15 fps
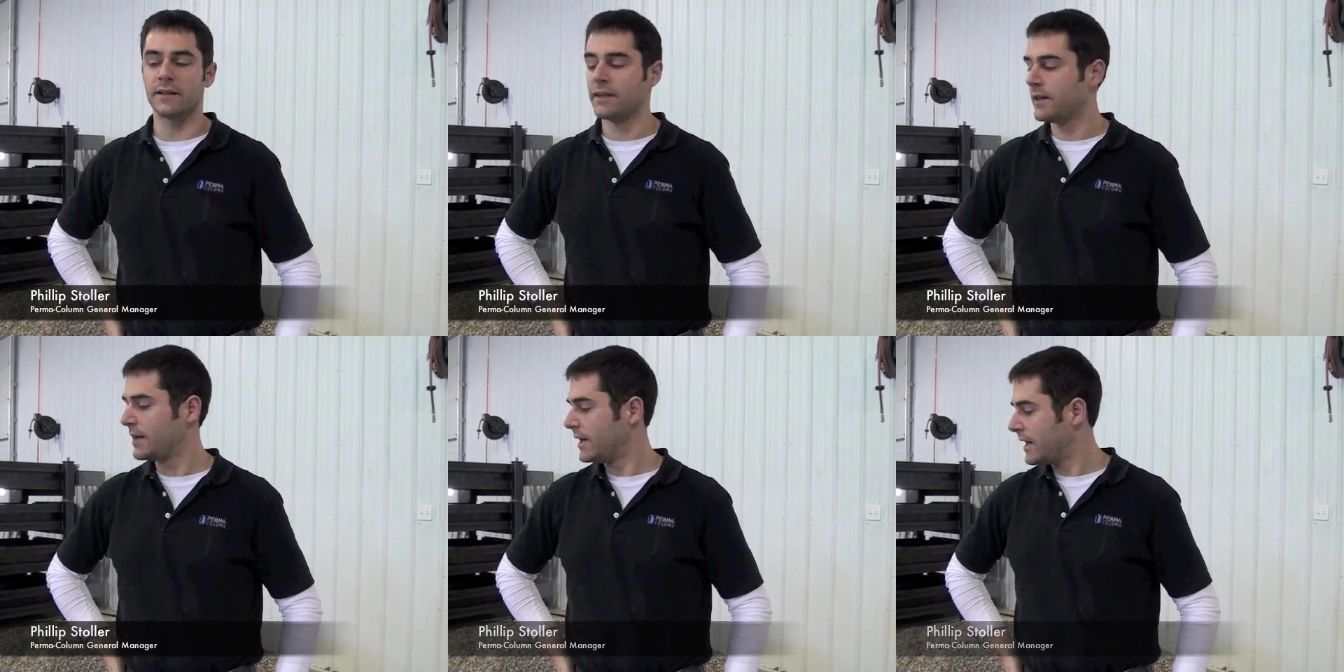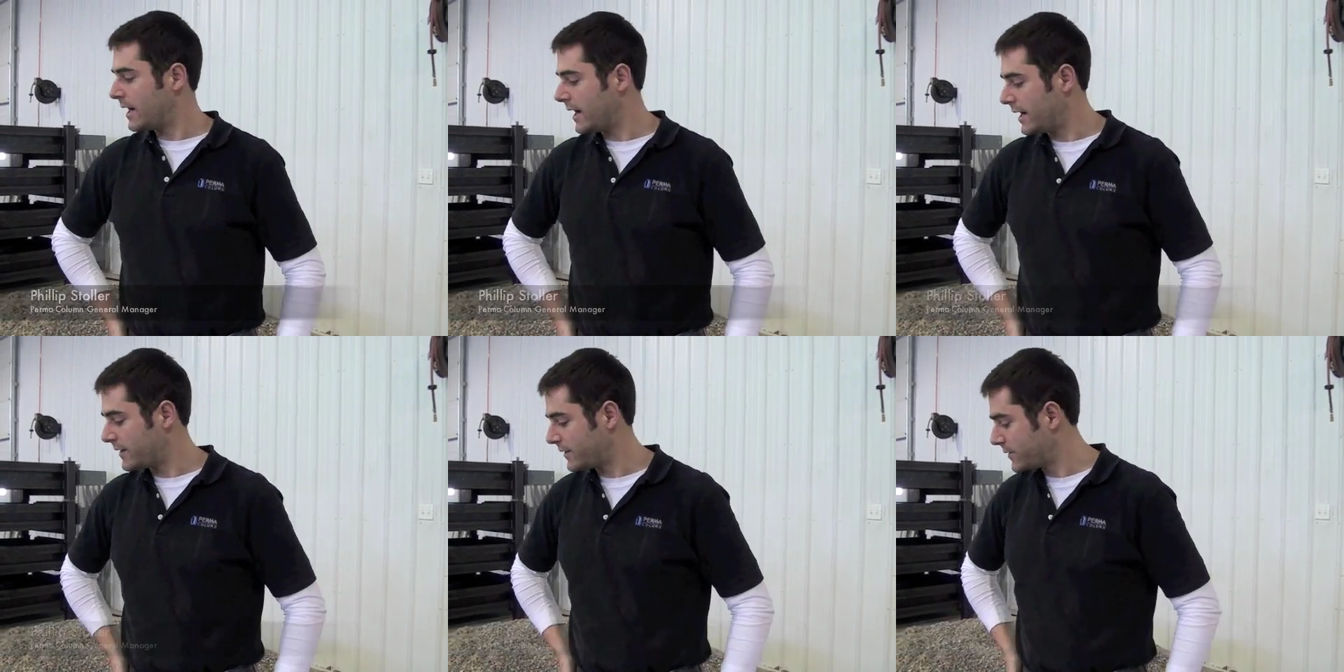
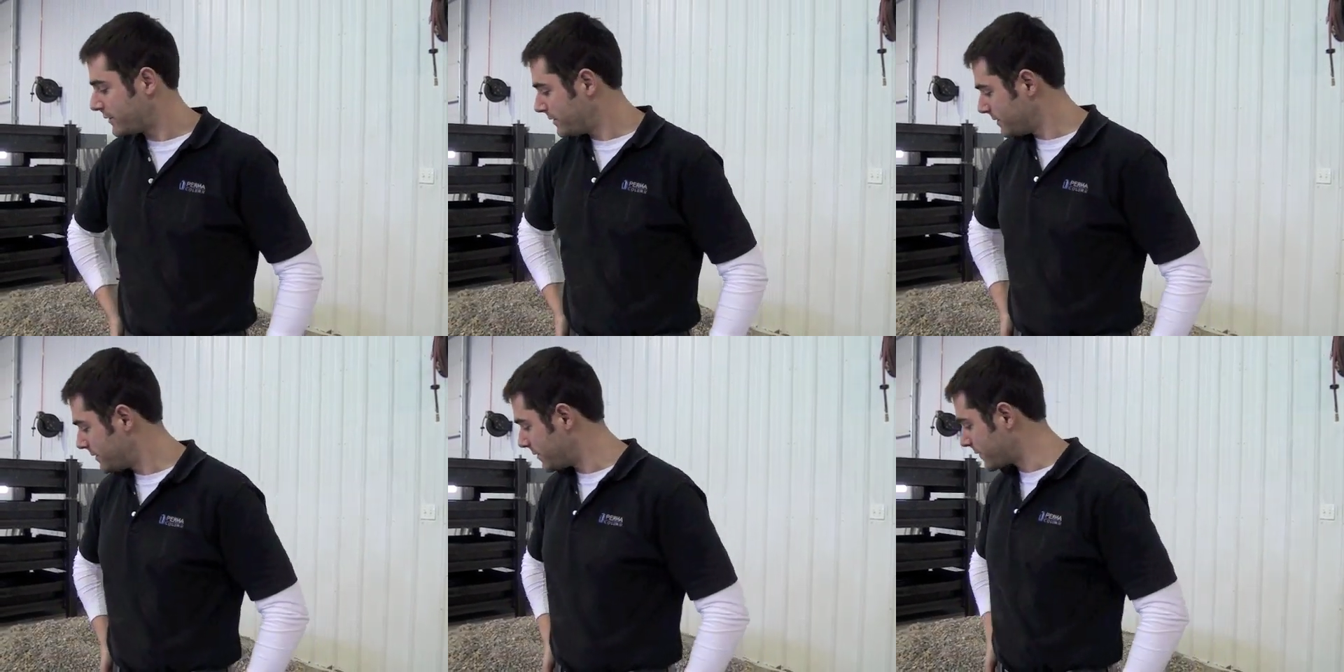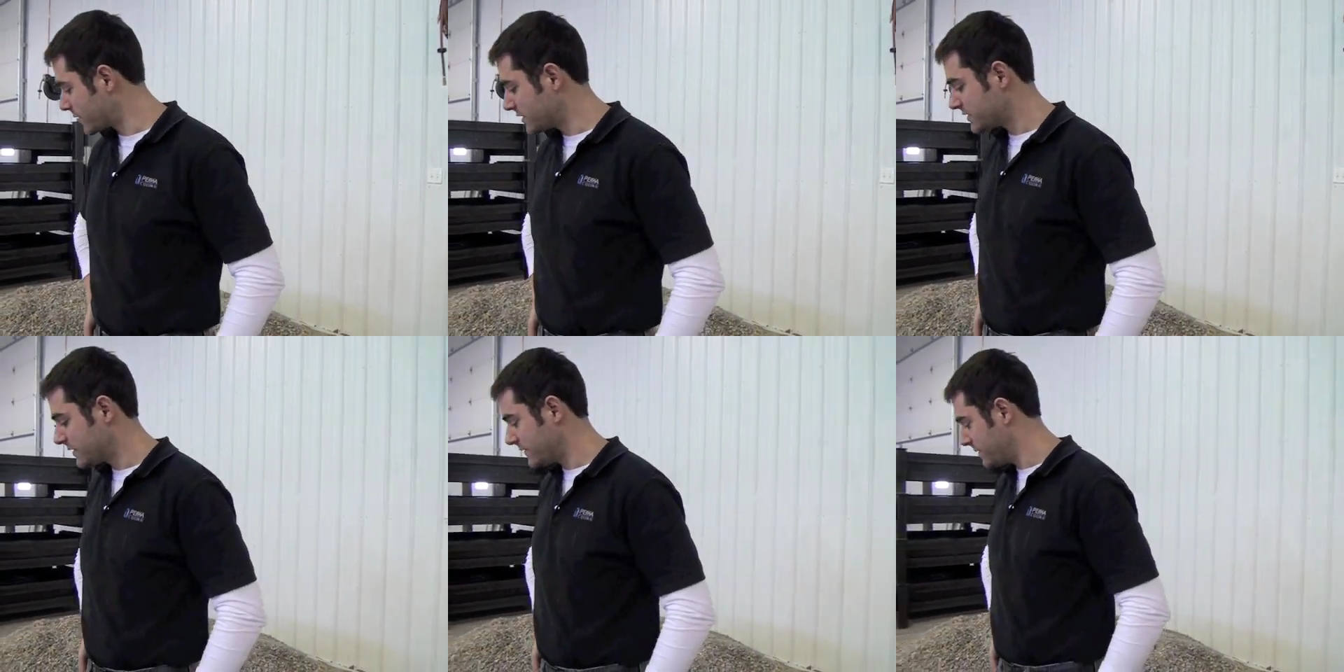Uh, the
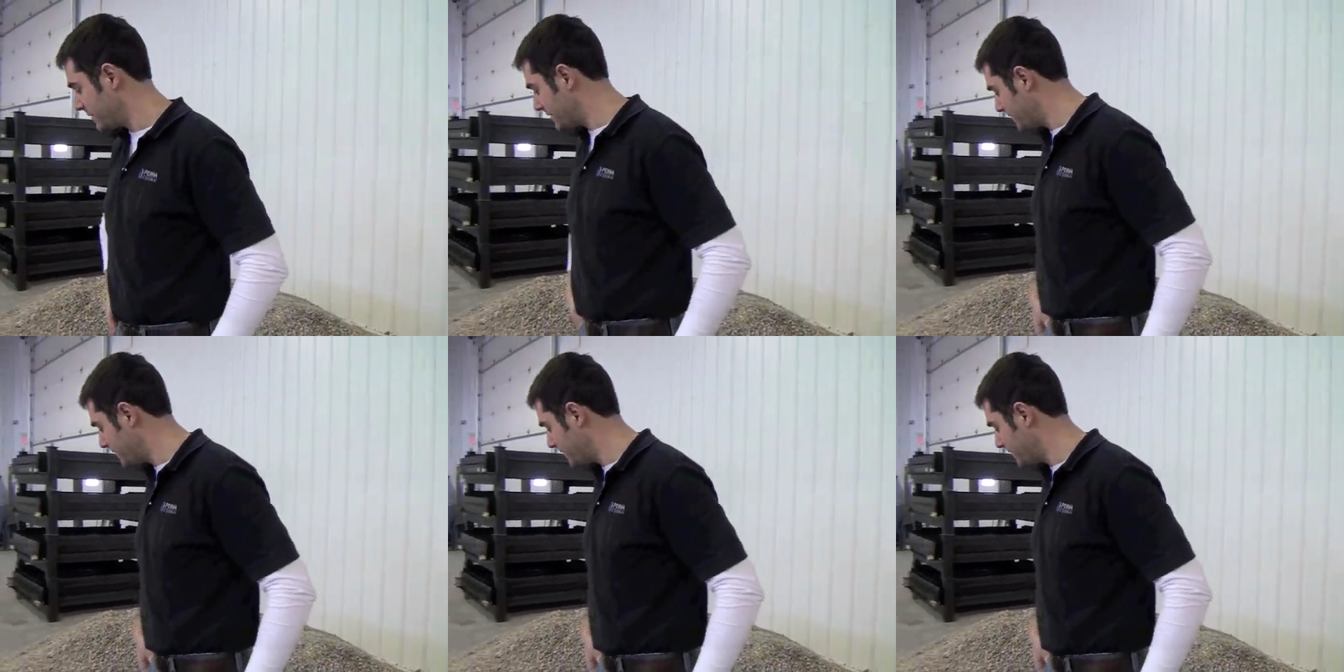first of the,